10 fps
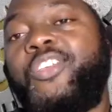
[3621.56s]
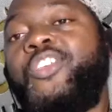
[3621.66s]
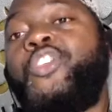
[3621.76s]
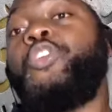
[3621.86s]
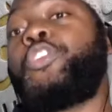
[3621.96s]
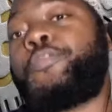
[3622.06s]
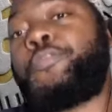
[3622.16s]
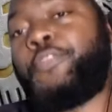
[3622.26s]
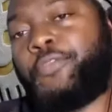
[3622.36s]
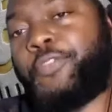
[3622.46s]

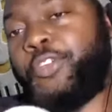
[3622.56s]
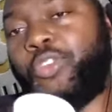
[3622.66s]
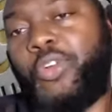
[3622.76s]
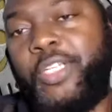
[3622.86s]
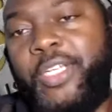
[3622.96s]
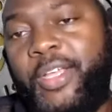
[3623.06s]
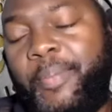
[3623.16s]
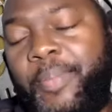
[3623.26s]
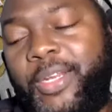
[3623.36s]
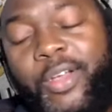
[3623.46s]
useful for you on the day, I
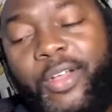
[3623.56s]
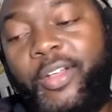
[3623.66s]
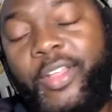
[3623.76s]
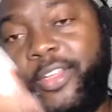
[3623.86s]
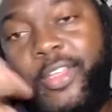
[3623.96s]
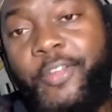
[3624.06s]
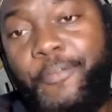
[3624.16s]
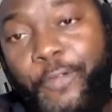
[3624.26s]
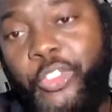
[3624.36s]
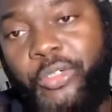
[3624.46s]
mean, in the
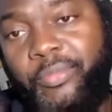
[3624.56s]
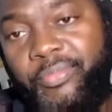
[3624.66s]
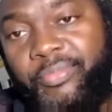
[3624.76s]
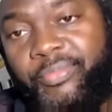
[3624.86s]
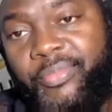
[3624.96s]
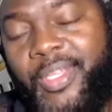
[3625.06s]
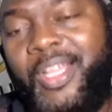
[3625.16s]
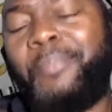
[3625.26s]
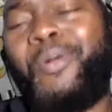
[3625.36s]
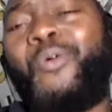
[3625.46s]
future.
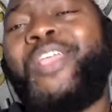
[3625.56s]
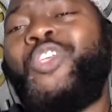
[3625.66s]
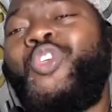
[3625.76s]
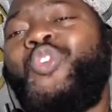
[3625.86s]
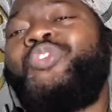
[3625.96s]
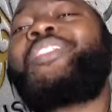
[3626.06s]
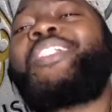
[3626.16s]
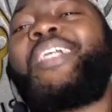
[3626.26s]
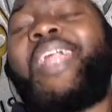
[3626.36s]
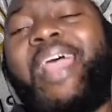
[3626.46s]
But when you
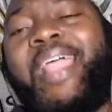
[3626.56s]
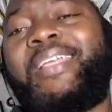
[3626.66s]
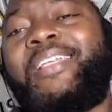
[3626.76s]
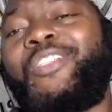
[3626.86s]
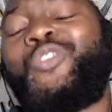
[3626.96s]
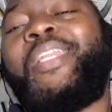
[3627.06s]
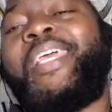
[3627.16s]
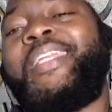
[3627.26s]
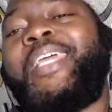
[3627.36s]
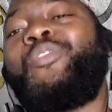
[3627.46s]
try to
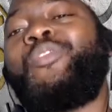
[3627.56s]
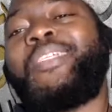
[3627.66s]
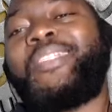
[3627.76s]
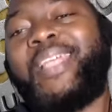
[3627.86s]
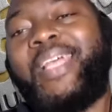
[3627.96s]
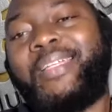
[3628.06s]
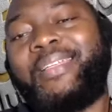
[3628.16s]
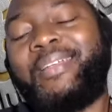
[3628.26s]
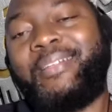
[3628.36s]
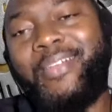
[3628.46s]
let them understand
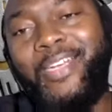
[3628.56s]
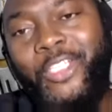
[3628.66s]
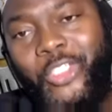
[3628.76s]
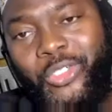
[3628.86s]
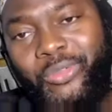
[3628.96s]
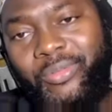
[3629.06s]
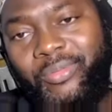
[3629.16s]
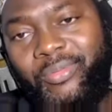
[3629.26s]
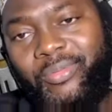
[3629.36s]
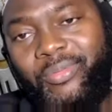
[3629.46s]
religion,
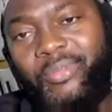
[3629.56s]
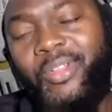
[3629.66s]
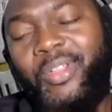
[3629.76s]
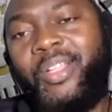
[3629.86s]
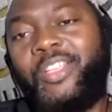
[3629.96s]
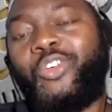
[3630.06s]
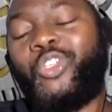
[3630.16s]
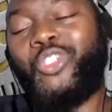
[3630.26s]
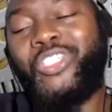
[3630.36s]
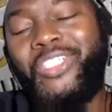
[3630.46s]
you know,
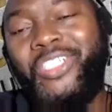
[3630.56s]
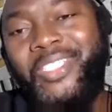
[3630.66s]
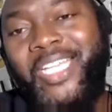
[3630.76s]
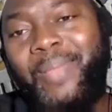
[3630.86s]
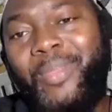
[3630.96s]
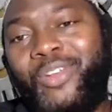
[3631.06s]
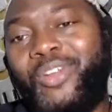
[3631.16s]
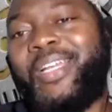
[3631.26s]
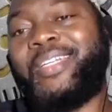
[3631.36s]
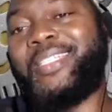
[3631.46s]
you treat them, you know,
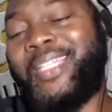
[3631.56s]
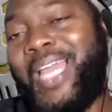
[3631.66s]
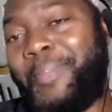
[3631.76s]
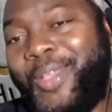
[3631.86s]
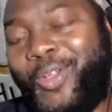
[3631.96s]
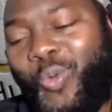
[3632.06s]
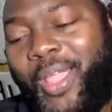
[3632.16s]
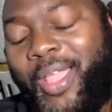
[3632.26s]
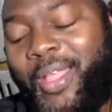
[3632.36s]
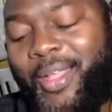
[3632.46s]
in an Islamic
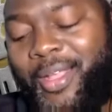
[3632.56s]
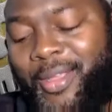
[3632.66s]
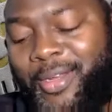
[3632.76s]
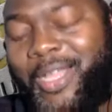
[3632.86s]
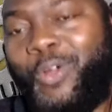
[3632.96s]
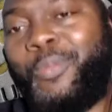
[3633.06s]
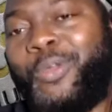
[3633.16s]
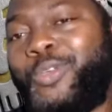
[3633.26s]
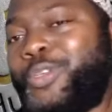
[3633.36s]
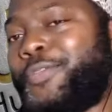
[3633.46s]
way, they will be
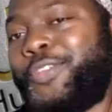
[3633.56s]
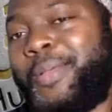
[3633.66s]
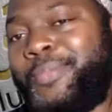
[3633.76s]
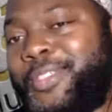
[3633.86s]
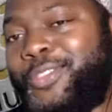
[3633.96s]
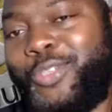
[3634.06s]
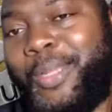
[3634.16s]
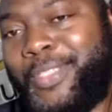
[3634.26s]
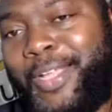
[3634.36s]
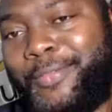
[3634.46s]
useful them, to
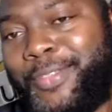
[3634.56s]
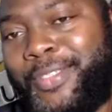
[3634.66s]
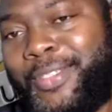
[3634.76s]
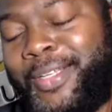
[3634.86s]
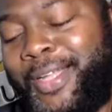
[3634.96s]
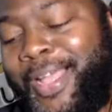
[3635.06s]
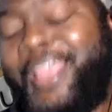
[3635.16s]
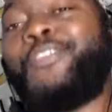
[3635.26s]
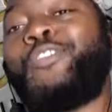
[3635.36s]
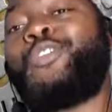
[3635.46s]
themselves, and
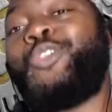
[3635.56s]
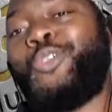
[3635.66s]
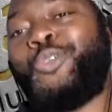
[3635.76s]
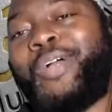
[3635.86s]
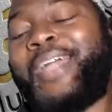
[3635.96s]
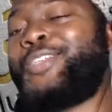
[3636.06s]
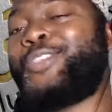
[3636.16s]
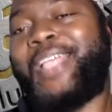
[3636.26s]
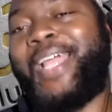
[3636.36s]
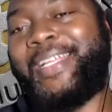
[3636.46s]
even to you and the
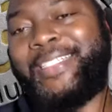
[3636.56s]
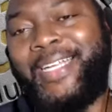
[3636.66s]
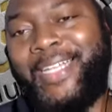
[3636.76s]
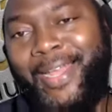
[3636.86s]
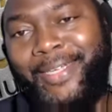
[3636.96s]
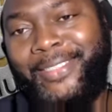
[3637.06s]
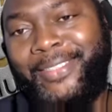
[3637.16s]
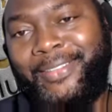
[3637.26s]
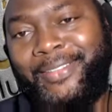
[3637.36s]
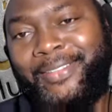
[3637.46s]
society at
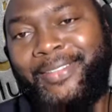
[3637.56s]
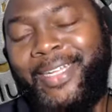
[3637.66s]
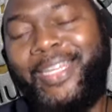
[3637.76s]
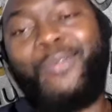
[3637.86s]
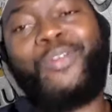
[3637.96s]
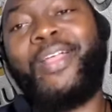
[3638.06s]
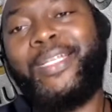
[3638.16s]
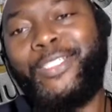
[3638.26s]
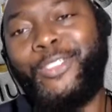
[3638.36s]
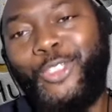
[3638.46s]
large, and they will not
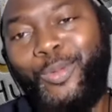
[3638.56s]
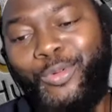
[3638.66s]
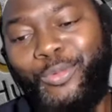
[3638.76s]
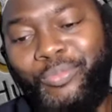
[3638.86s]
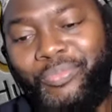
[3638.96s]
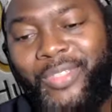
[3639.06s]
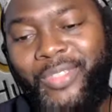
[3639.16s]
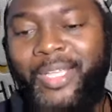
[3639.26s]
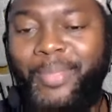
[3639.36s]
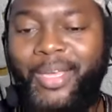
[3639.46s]
get in trouble.
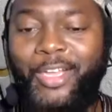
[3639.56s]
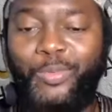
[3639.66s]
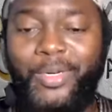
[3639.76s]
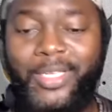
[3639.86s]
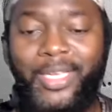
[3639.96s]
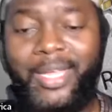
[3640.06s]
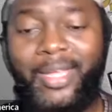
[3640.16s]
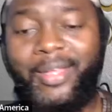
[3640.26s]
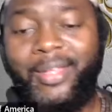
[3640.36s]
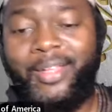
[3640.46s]
May Allah subhanahu wa
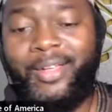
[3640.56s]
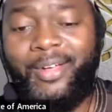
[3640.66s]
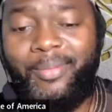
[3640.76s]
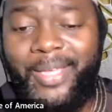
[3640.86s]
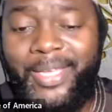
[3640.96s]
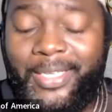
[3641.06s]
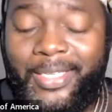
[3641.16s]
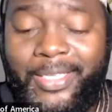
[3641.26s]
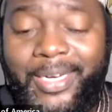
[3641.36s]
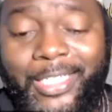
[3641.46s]
ta'ala make it
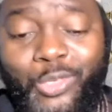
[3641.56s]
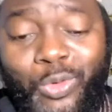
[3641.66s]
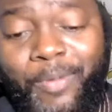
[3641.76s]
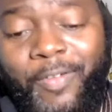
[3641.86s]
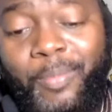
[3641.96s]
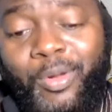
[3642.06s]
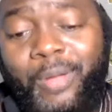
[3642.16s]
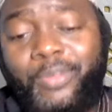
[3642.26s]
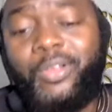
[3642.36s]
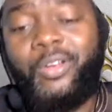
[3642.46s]
easy. That is why Prophet
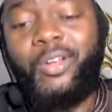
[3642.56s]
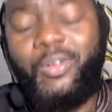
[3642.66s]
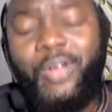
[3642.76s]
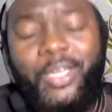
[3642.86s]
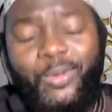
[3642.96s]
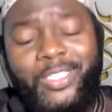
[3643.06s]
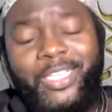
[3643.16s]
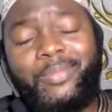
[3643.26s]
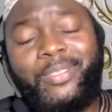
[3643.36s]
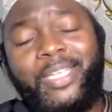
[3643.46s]
Muhammad sallallahu alayhi wa
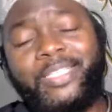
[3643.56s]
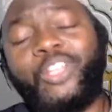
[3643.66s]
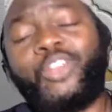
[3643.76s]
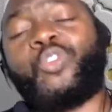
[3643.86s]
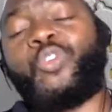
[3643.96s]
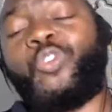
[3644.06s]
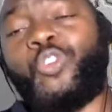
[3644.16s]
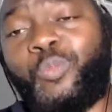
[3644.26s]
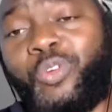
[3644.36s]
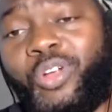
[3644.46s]
sallam says,
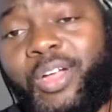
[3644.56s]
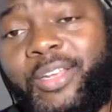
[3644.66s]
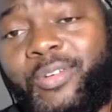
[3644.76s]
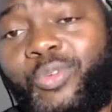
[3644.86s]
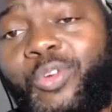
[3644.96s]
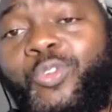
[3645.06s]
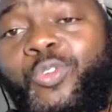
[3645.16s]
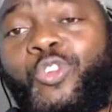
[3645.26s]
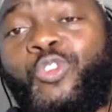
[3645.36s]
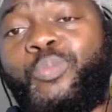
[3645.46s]
kullukum ra'in wa
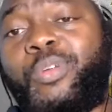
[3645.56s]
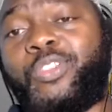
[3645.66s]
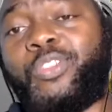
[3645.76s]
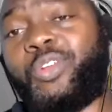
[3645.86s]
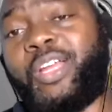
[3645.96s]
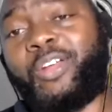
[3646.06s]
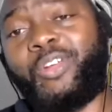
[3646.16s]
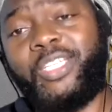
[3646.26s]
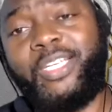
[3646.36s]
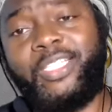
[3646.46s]
kullukum mas'ulun an
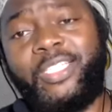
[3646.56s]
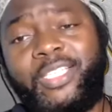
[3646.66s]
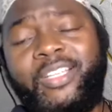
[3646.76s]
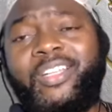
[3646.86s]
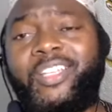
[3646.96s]
ra'iyatihi.